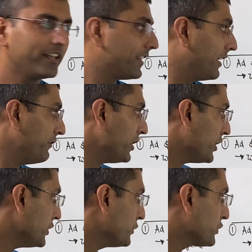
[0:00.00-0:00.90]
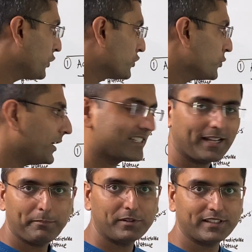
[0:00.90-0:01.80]
Then we're going to use those two
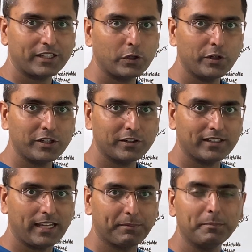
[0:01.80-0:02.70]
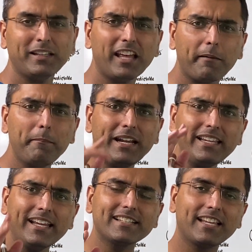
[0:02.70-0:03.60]
examples and go into the depth. But there are
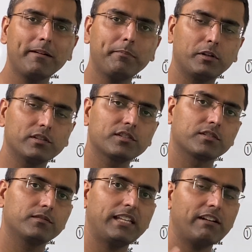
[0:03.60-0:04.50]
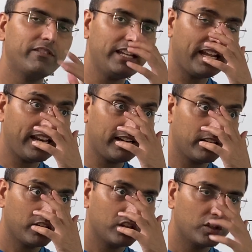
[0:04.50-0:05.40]
many examples that we can
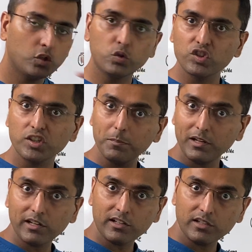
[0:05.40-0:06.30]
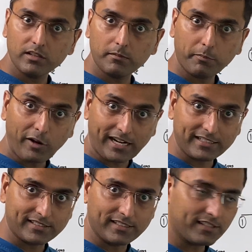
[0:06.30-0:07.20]
use similar
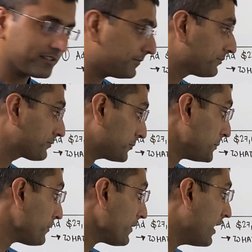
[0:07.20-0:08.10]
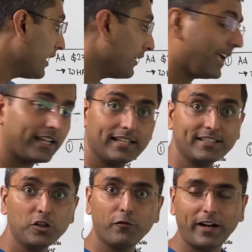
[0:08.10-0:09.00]
practices. Like let's
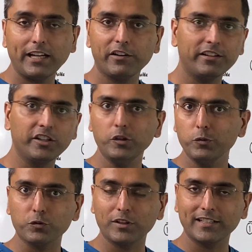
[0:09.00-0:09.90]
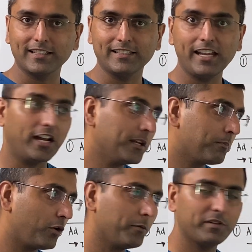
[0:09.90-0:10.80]
say you find out in the news that says, hey,
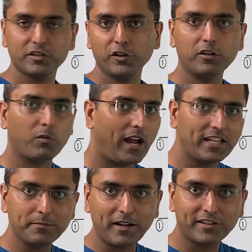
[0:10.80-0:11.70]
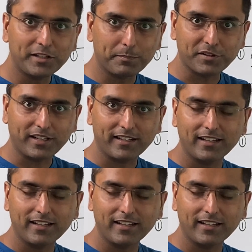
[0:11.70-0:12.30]
unemployment is going to rise by 3%.